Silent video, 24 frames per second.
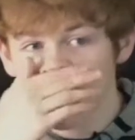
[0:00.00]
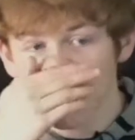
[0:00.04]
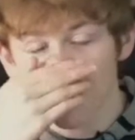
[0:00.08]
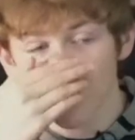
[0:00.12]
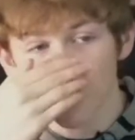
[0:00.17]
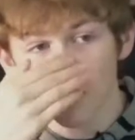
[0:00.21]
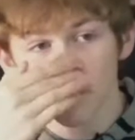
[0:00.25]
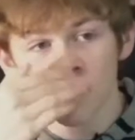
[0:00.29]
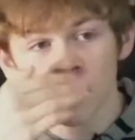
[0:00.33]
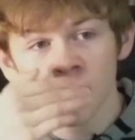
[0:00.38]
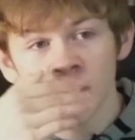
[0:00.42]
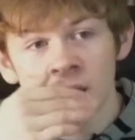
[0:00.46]

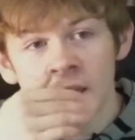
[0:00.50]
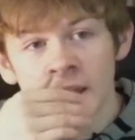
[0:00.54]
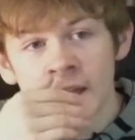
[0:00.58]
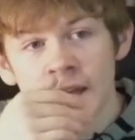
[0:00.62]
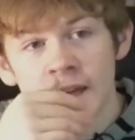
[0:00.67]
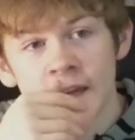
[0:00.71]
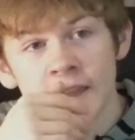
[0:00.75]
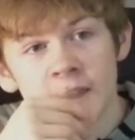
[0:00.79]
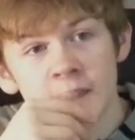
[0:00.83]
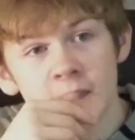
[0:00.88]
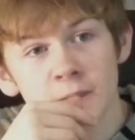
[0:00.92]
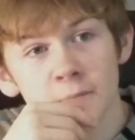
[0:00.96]

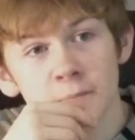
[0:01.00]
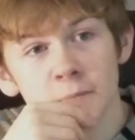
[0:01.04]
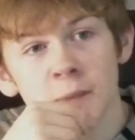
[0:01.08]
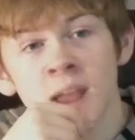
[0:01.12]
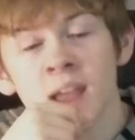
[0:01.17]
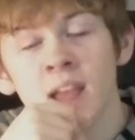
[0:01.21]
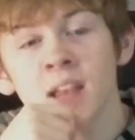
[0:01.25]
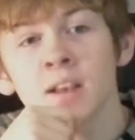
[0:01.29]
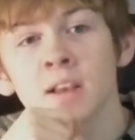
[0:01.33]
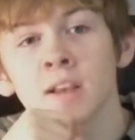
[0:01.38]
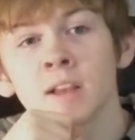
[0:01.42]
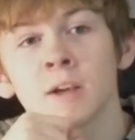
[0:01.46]
And then
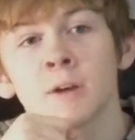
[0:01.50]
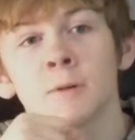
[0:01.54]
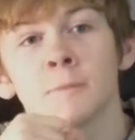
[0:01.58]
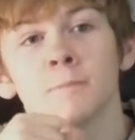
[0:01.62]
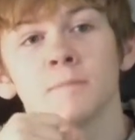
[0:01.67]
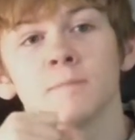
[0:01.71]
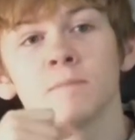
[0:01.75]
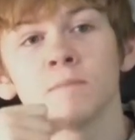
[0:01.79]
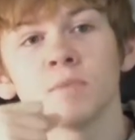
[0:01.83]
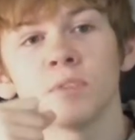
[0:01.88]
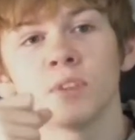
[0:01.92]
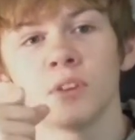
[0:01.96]
Manda,
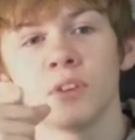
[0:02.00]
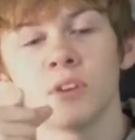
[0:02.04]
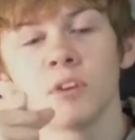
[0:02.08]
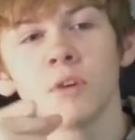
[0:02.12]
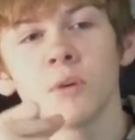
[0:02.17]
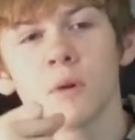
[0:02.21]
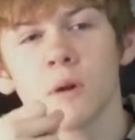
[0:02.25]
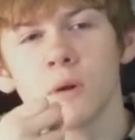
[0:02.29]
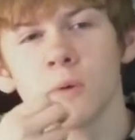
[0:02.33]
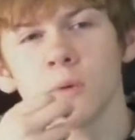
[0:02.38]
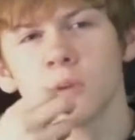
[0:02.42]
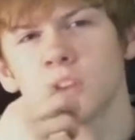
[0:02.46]
you
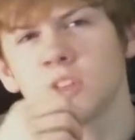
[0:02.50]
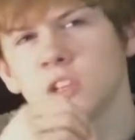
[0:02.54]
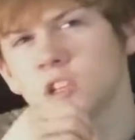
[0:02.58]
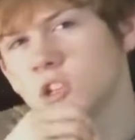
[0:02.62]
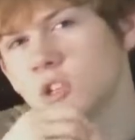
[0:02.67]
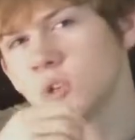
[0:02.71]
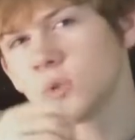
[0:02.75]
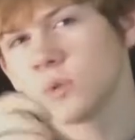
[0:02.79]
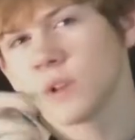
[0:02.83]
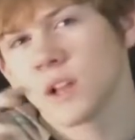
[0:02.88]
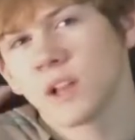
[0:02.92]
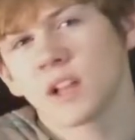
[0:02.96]
know how he can
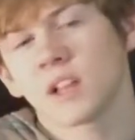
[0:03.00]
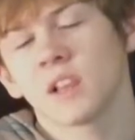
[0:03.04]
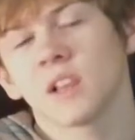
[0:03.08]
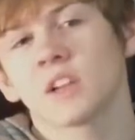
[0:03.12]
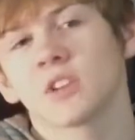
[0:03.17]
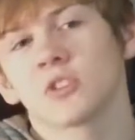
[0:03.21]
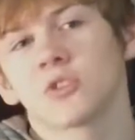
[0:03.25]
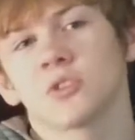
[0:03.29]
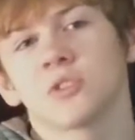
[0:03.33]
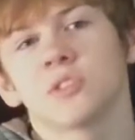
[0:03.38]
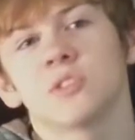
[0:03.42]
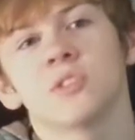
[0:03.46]
shoot like
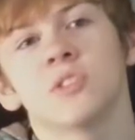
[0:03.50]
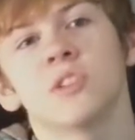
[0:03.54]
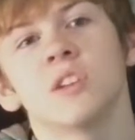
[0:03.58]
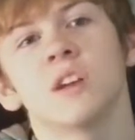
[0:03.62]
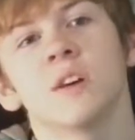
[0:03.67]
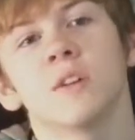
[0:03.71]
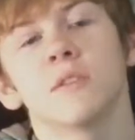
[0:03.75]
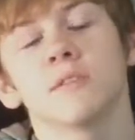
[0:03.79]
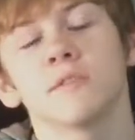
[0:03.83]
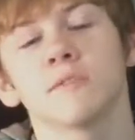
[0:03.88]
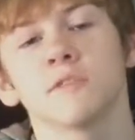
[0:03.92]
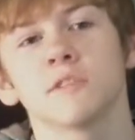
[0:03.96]
electricity
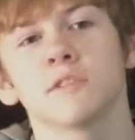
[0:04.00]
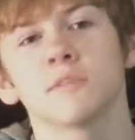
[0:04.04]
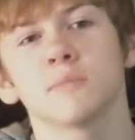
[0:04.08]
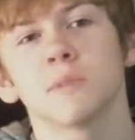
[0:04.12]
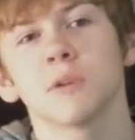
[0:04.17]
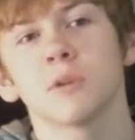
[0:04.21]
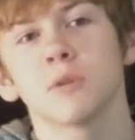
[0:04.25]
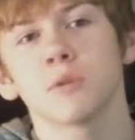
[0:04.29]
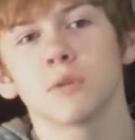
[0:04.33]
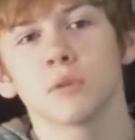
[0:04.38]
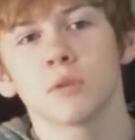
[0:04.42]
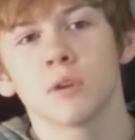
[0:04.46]
out of his
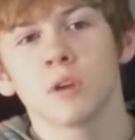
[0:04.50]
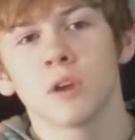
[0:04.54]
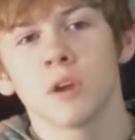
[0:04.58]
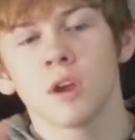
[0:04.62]
mouth?